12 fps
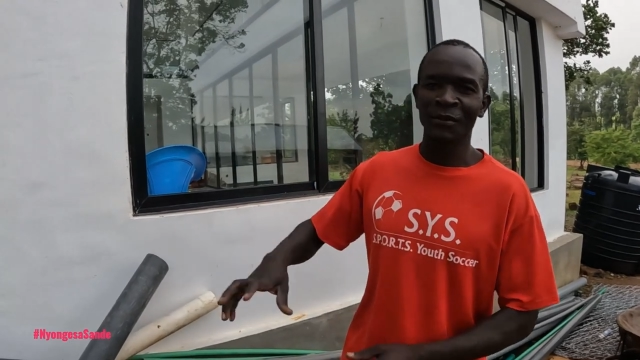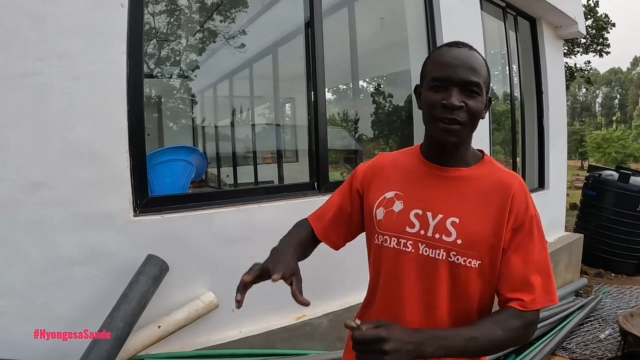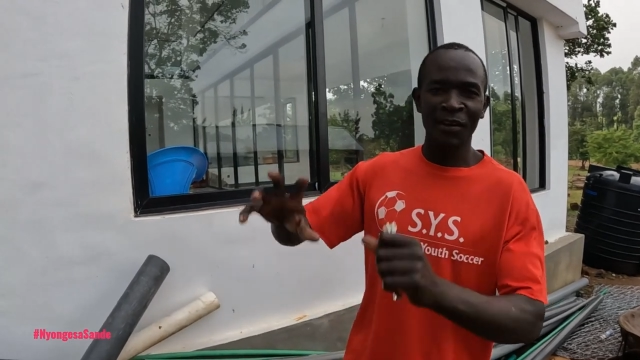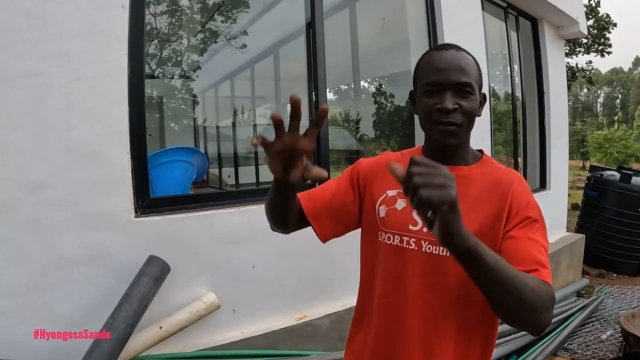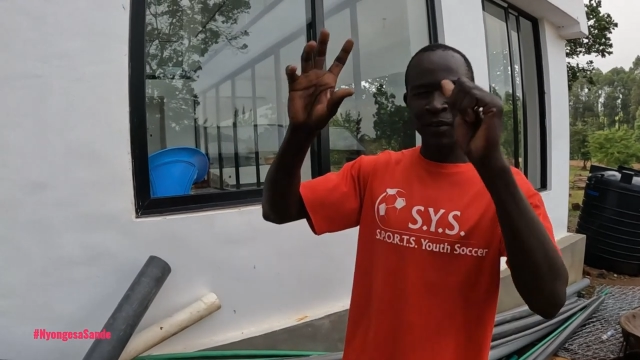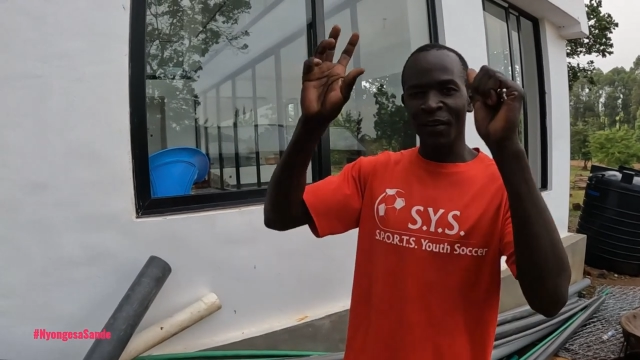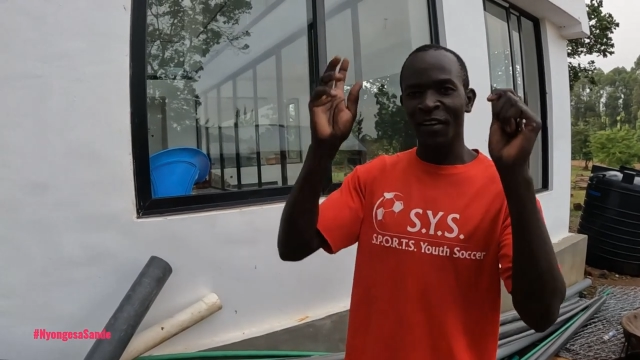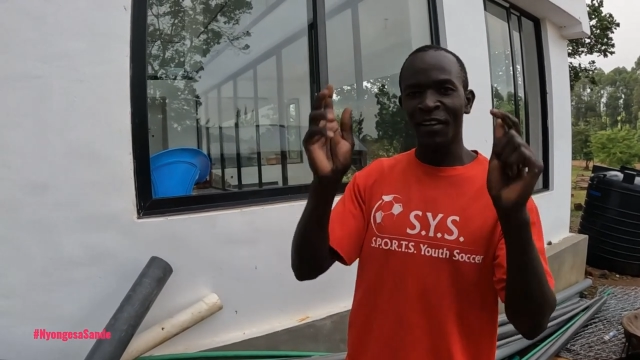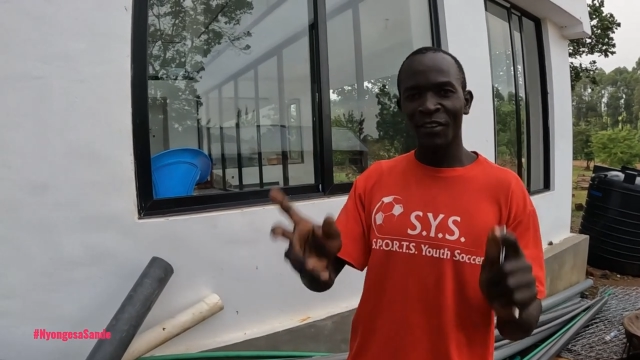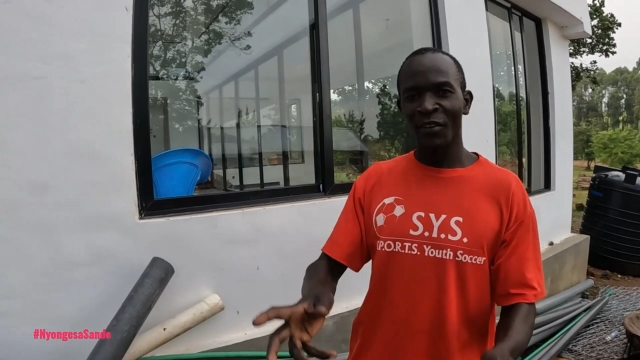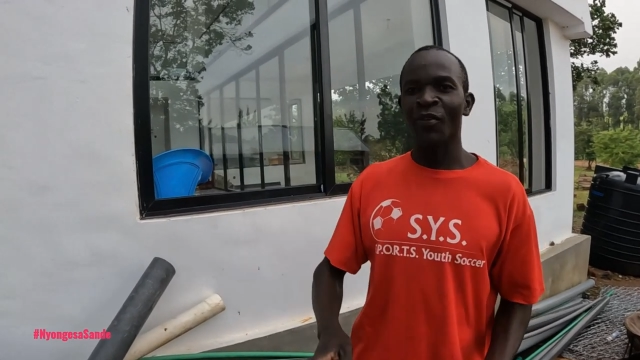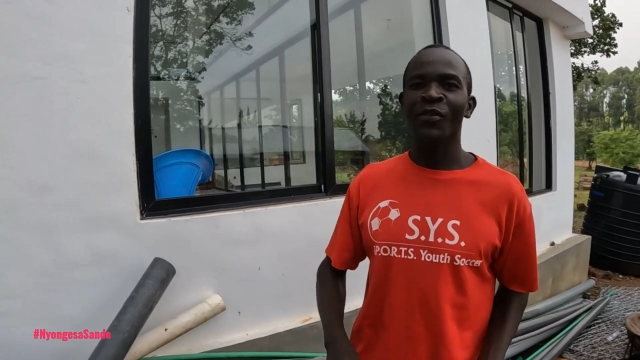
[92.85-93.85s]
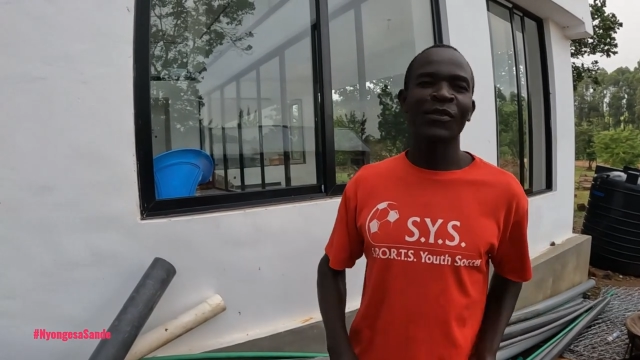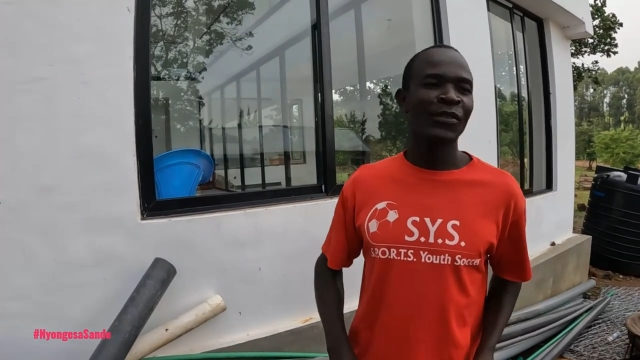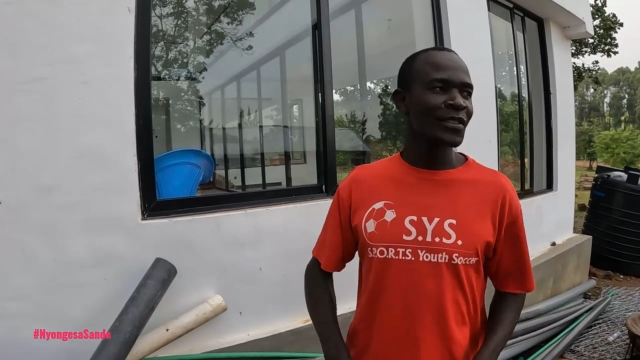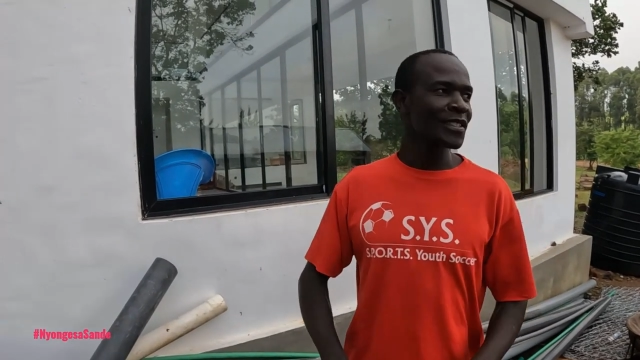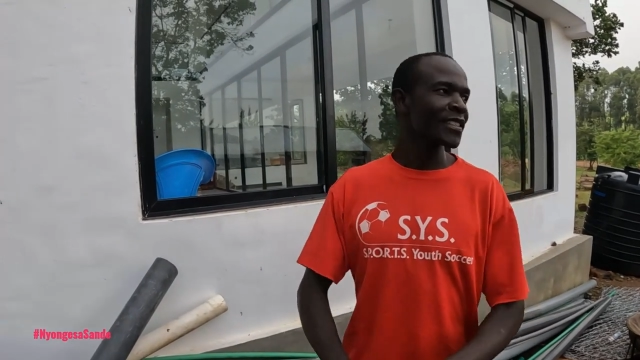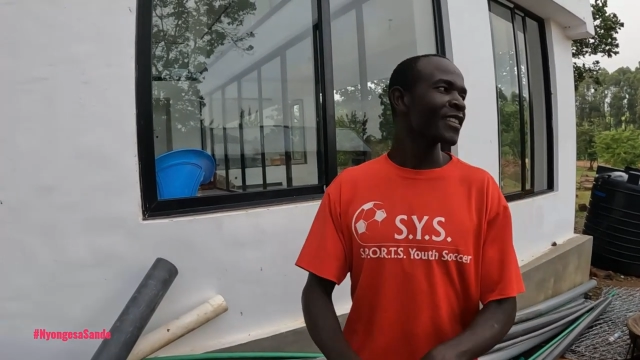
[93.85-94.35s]
We have radio
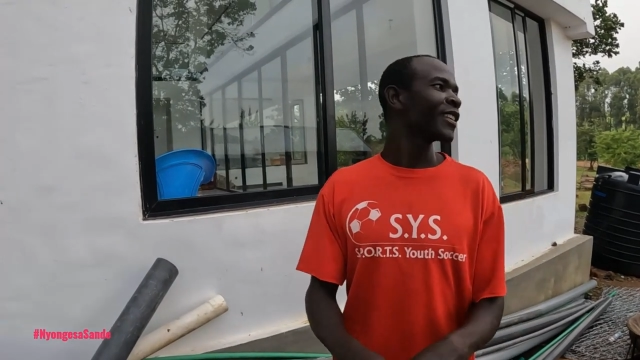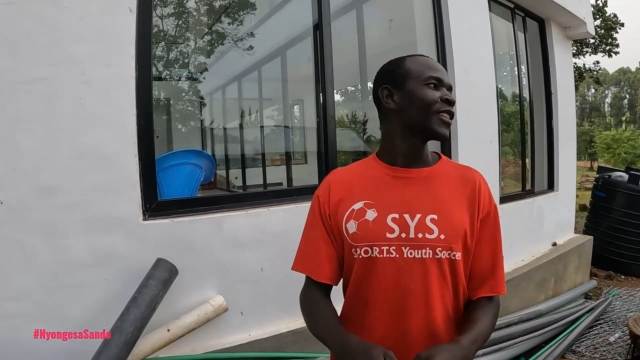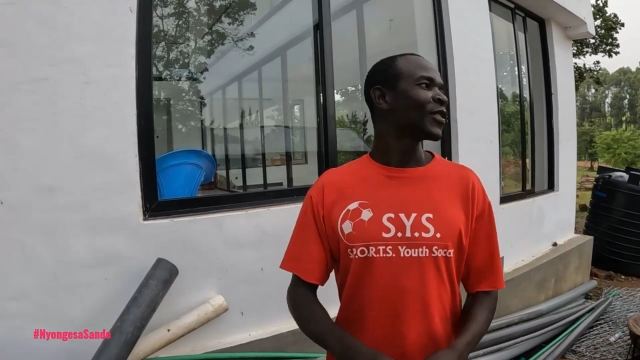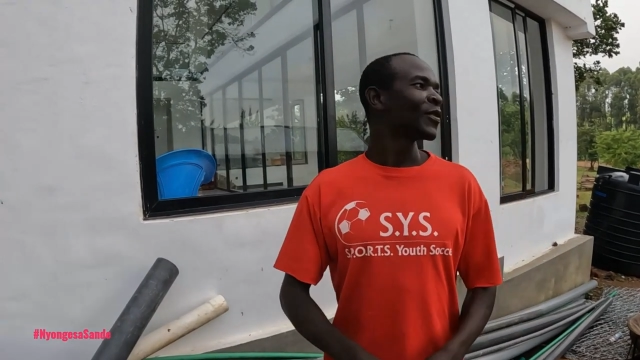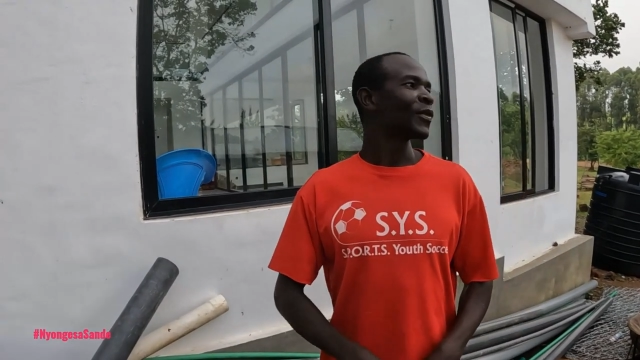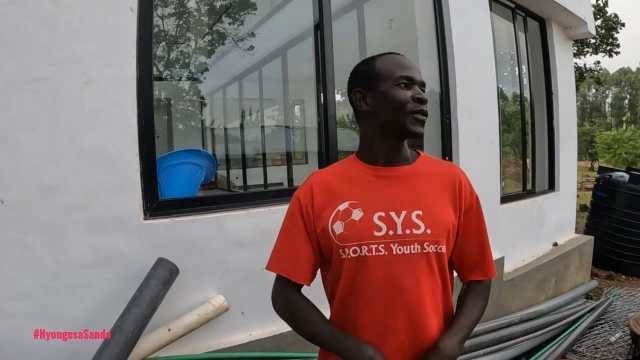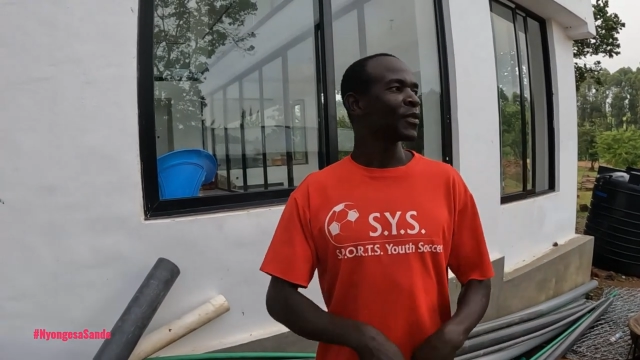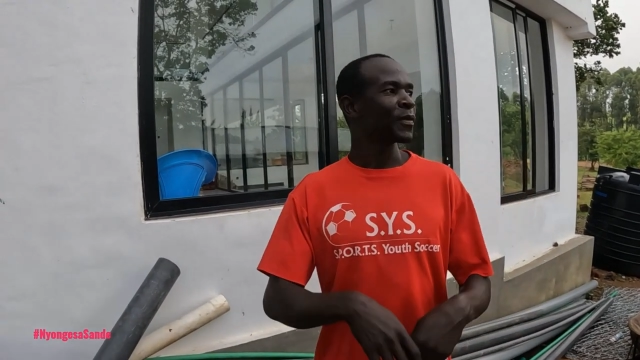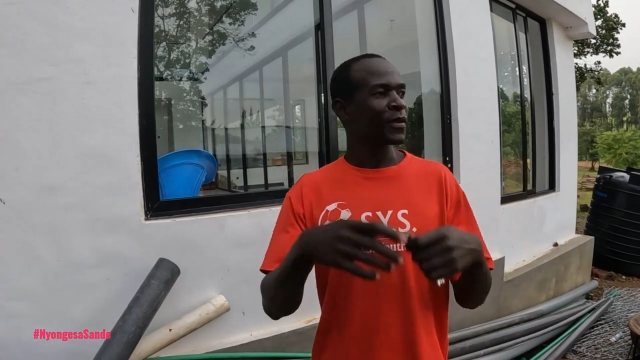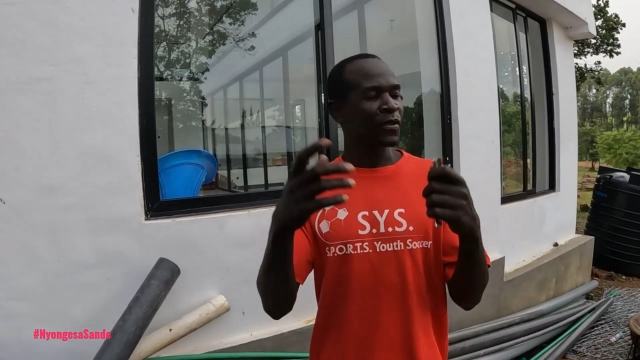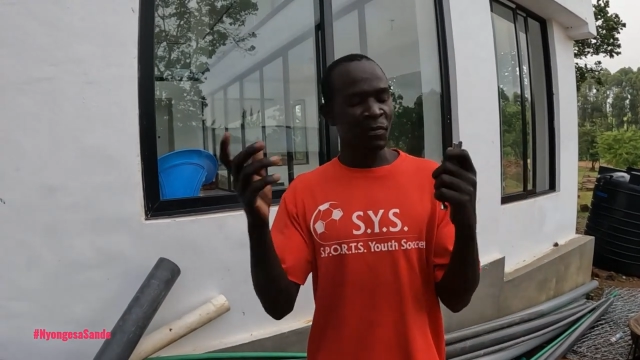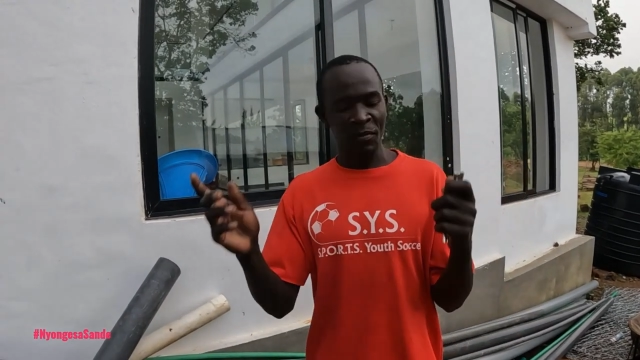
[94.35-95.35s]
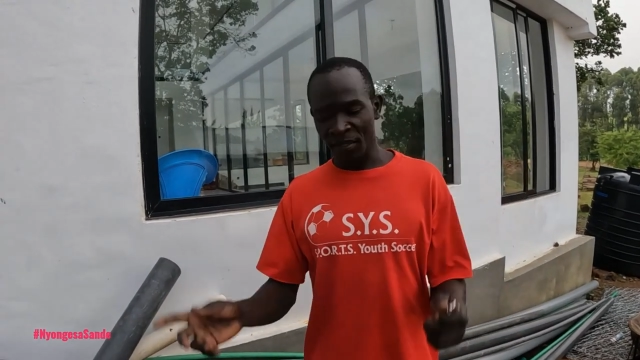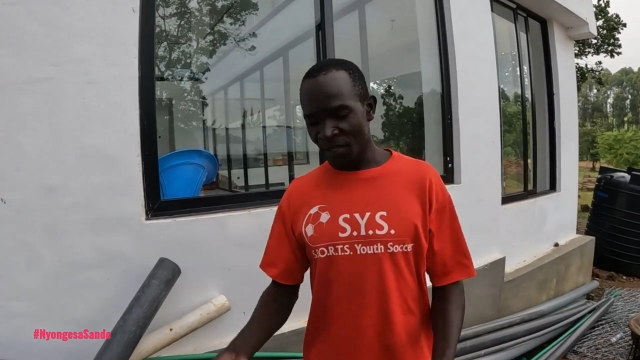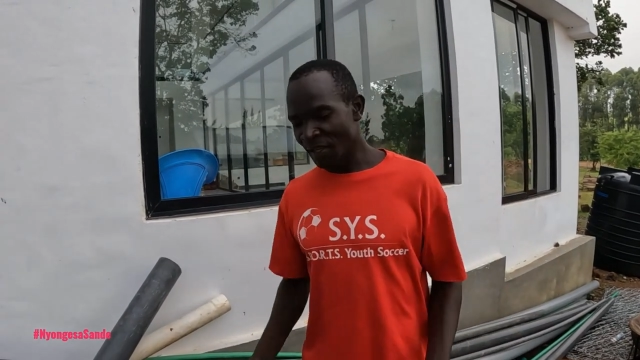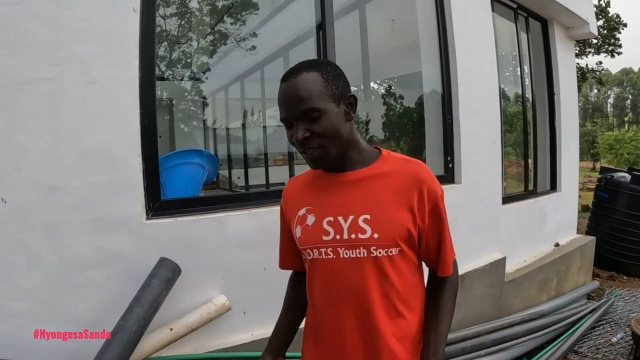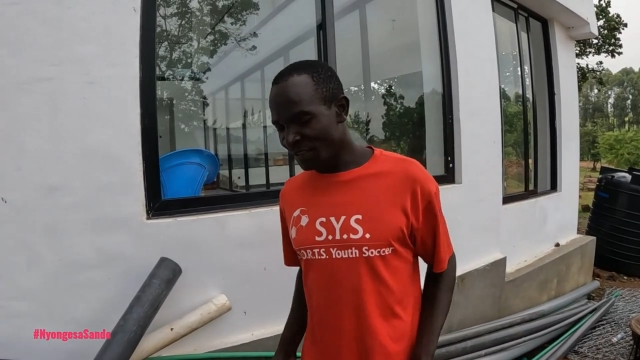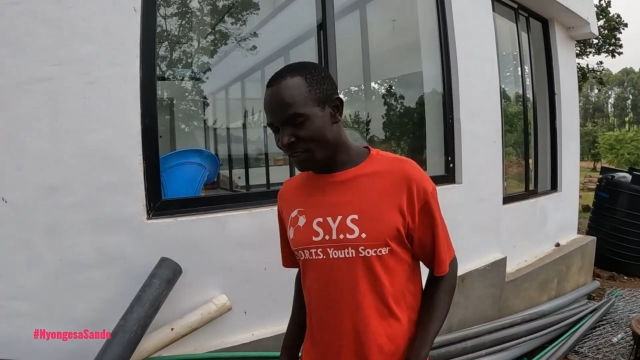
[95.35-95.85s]
calls. Yeah. We yeah. normally
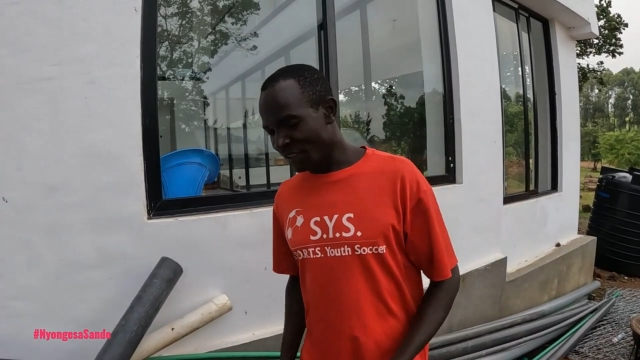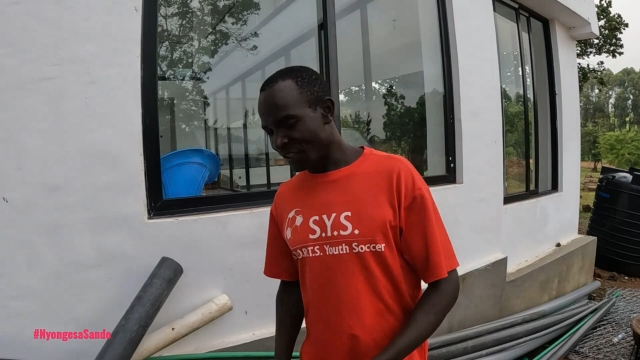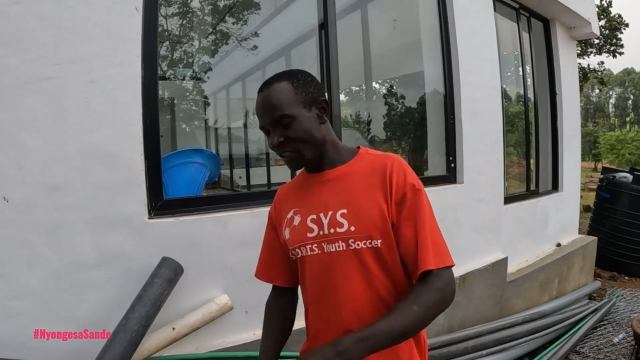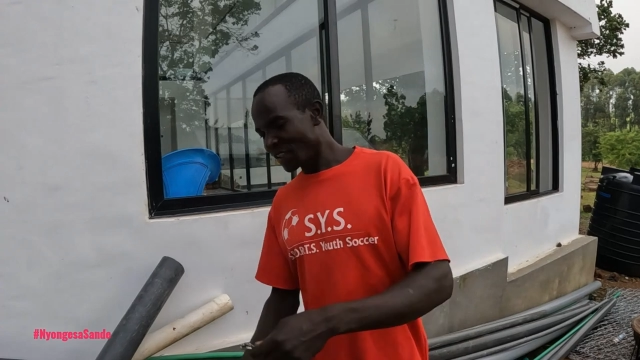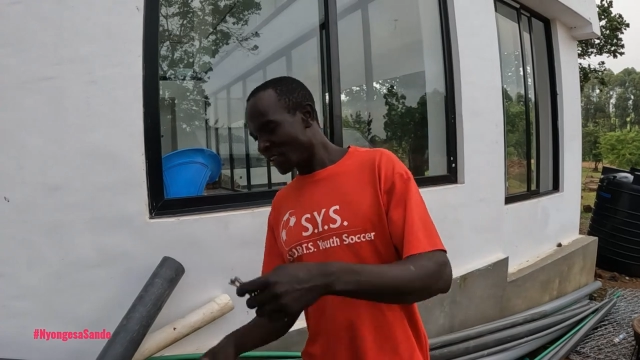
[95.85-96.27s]
communicate in